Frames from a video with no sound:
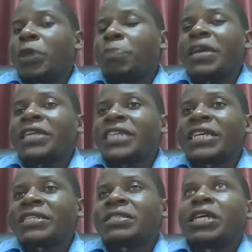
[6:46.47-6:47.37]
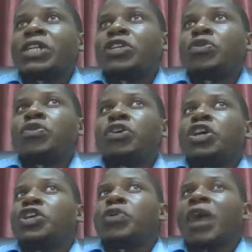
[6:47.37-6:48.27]
may just tell you
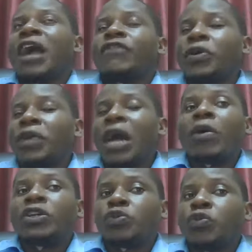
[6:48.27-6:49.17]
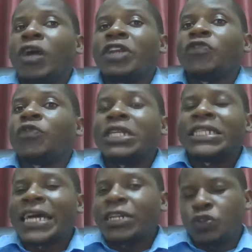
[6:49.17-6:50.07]
you have 1 hour to go and you've only
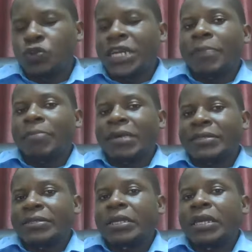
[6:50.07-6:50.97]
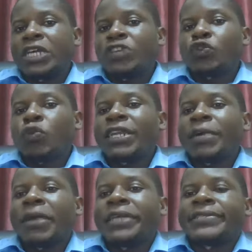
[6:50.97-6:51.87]
done two numbers. So what
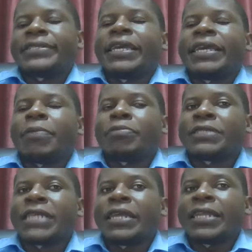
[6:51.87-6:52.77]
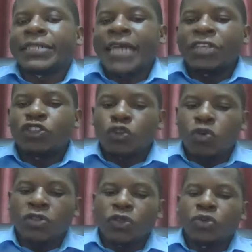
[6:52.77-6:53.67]
am I saying? I'm saying that as you
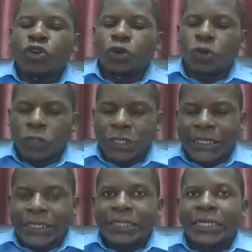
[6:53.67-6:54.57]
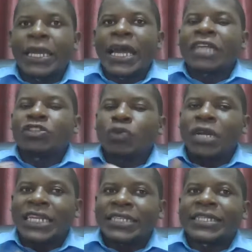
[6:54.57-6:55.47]
go through your notes, as you
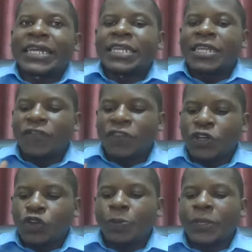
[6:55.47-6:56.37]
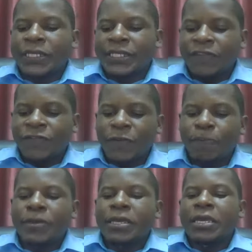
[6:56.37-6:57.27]
understand the different topics,
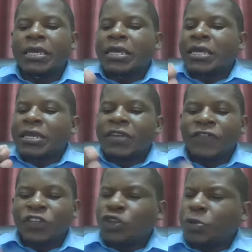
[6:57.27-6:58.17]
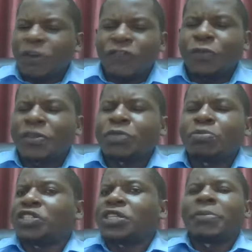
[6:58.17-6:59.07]
CVP, division, performance
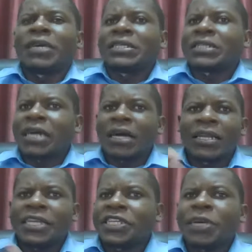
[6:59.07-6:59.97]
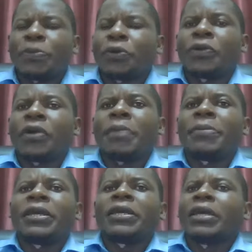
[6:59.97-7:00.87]
measurement, linear
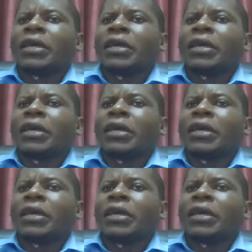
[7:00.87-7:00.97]
programming,